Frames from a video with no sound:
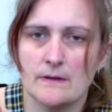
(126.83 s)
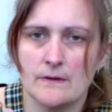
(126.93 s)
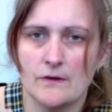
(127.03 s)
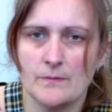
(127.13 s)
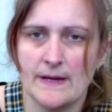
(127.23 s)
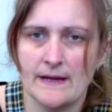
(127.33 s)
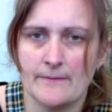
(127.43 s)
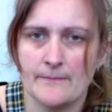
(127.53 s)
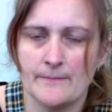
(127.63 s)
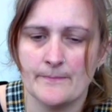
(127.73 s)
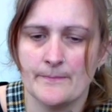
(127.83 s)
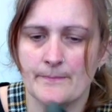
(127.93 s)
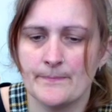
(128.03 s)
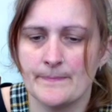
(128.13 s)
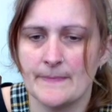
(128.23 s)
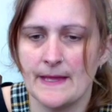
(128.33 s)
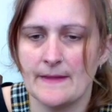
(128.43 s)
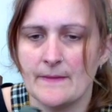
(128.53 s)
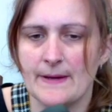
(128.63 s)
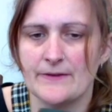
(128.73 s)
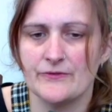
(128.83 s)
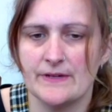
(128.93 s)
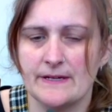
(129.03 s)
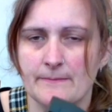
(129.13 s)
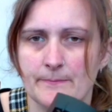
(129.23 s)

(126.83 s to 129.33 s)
come out, and the battery.